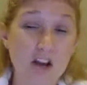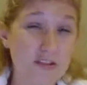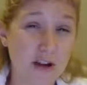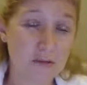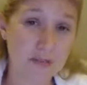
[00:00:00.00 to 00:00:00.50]

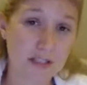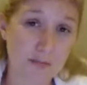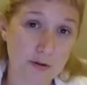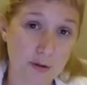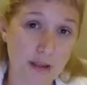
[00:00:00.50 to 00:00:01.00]
It also
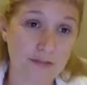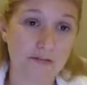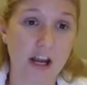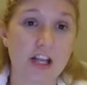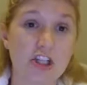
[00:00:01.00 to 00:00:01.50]
helps keep your
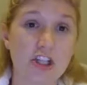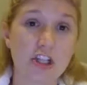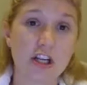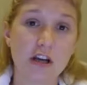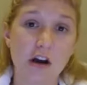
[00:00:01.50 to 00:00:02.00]
breath
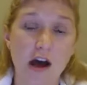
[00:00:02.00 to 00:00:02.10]
fresh.